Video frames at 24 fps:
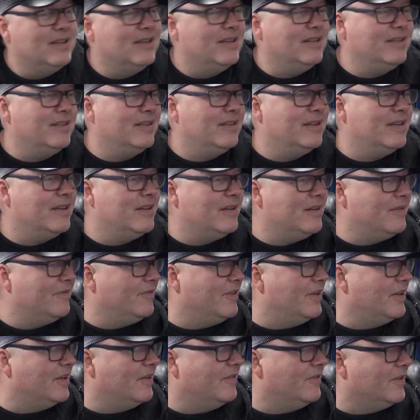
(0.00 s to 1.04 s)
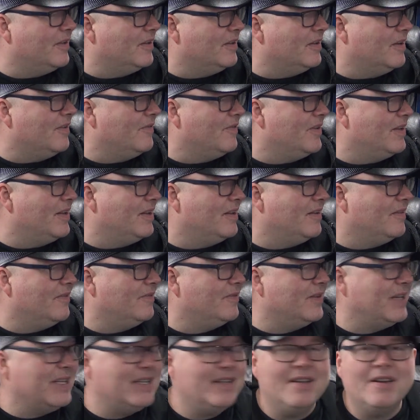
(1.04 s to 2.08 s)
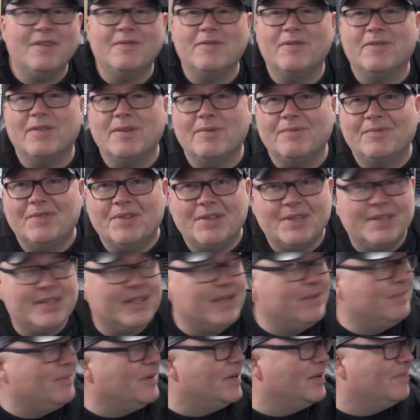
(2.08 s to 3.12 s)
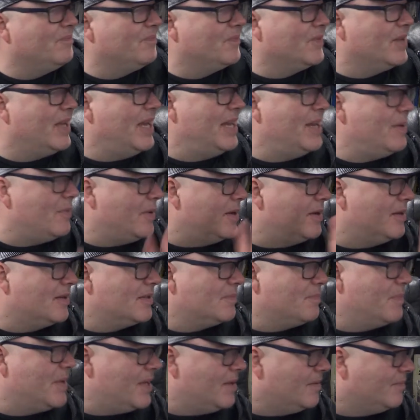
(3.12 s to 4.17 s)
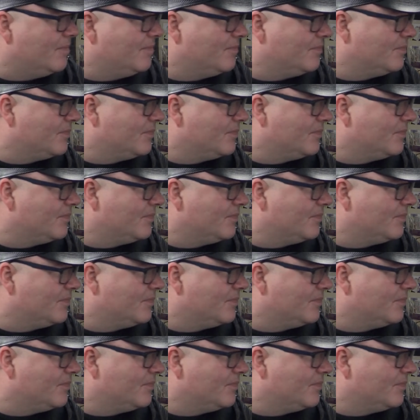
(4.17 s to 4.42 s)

I don't know. I think I've had enough of them, really. But anyway, that's me.